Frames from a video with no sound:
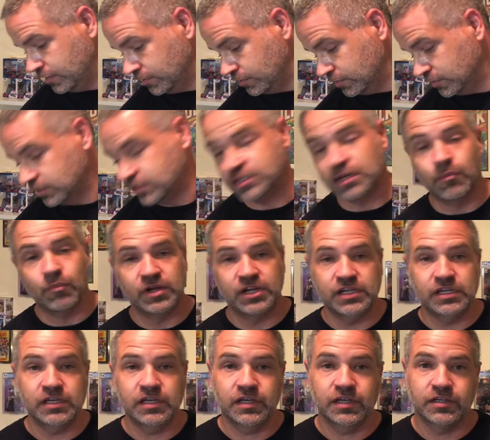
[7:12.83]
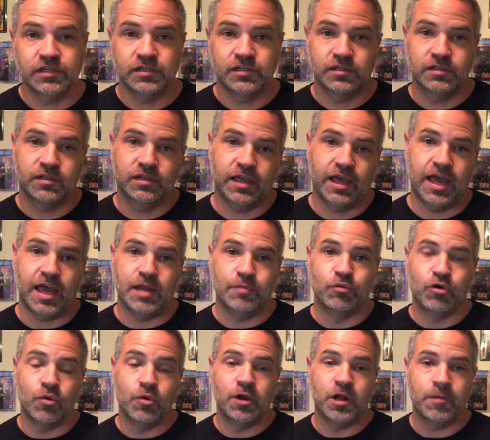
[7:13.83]
somebody had
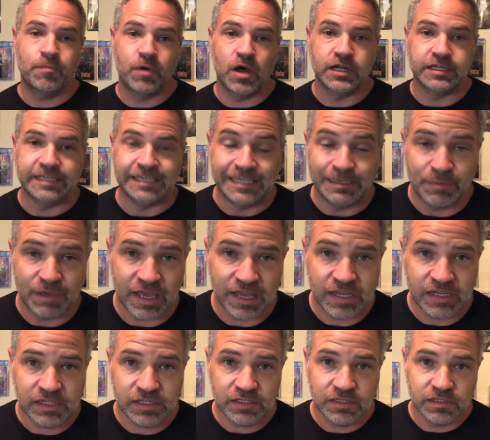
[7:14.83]
put one up on eBay